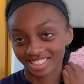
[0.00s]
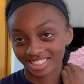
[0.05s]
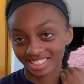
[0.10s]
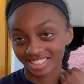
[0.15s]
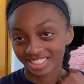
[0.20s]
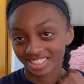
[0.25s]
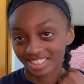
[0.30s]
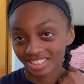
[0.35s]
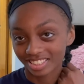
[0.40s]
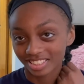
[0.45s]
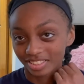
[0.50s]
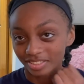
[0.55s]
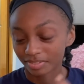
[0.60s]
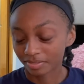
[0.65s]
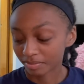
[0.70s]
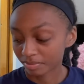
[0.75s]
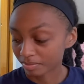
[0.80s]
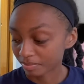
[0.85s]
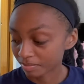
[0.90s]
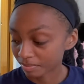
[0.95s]

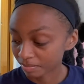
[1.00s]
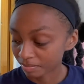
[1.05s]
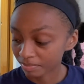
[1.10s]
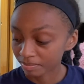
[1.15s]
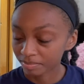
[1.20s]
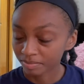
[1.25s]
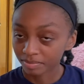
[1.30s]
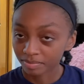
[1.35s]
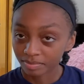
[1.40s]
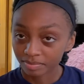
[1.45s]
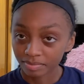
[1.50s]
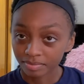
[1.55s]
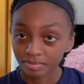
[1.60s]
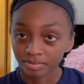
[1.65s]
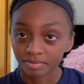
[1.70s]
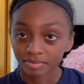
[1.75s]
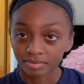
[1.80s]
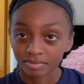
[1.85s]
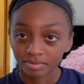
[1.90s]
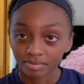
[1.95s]

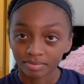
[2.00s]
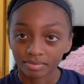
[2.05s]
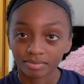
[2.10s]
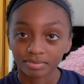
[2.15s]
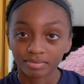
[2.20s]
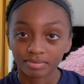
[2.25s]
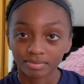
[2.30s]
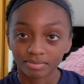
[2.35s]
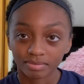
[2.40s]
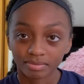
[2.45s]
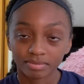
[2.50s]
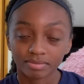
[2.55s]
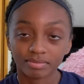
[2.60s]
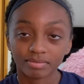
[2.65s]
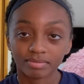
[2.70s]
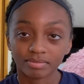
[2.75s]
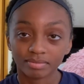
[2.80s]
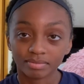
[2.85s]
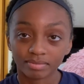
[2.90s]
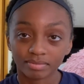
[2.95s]

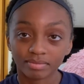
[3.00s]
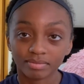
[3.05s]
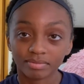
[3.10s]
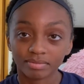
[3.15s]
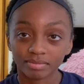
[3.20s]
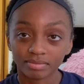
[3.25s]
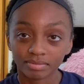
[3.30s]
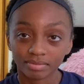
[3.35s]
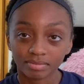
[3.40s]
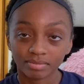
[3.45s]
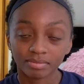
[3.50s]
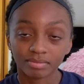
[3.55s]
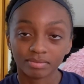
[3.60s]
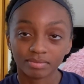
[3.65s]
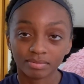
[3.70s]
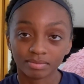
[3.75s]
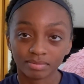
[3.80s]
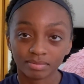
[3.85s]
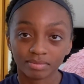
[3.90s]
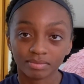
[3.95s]

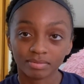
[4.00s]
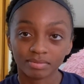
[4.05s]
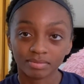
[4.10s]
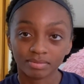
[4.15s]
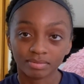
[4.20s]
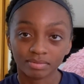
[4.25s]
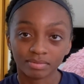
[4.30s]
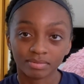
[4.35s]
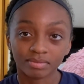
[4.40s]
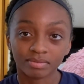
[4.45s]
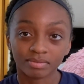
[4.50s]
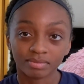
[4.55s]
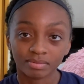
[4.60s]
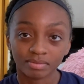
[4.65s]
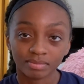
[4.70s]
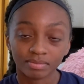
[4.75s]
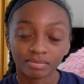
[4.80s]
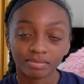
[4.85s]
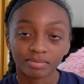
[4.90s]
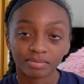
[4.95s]

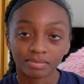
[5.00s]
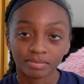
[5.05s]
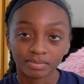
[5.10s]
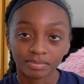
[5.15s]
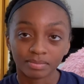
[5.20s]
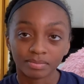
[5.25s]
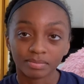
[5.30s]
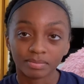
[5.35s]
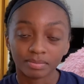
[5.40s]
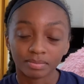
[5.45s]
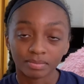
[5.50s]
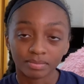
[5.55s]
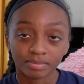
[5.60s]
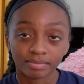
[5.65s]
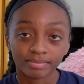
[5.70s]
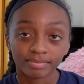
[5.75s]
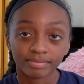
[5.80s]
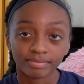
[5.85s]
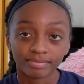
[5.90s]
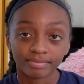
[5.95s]

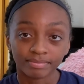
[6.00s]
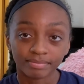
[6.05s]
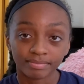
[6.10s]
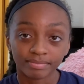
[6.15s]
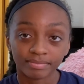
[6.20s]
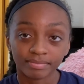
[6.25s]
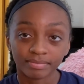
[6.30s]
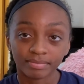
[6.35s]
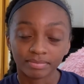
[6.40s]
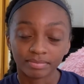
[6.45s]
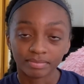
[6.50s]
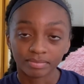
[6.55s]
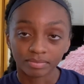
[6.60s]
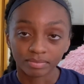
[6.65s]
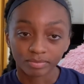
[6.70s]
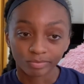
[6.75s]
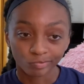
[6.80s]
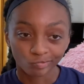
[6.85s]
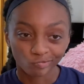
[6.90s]
(silent)